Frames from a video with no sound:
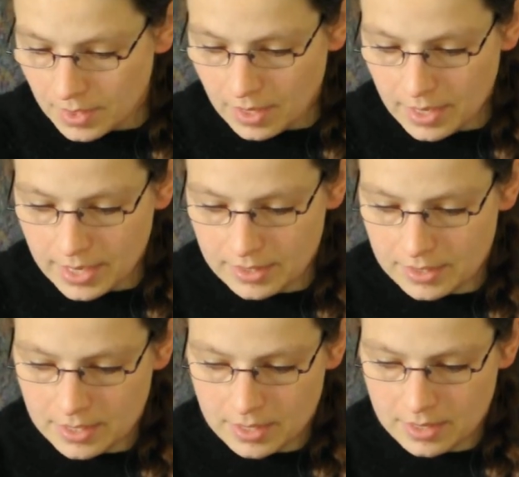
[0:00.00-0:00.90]

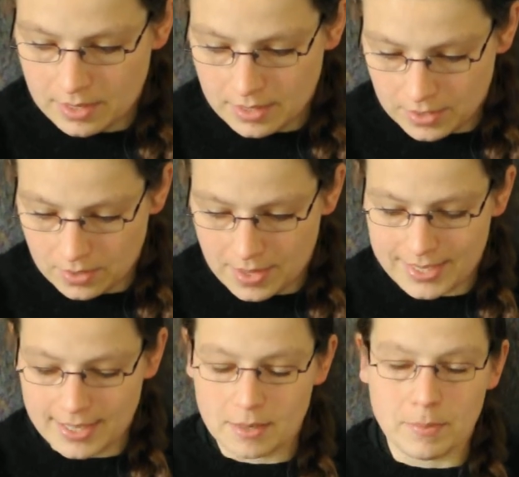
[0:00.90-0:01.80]
And so they
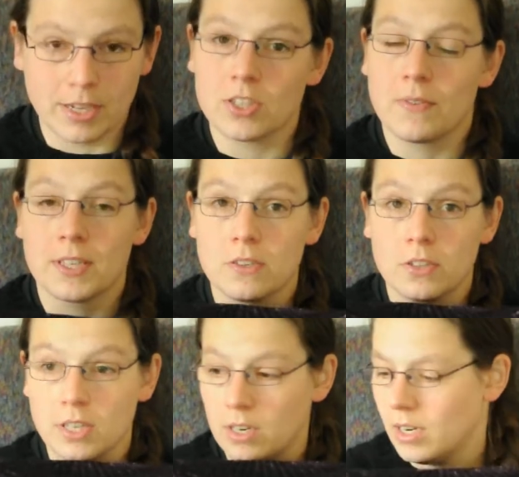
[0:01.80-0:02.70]
sent a bunch of their sock
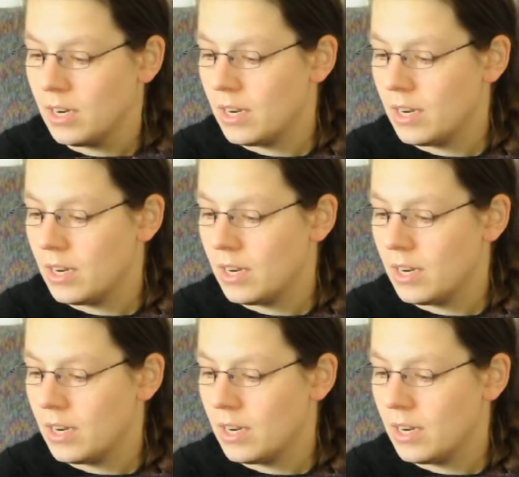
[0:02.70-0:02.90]
yarn.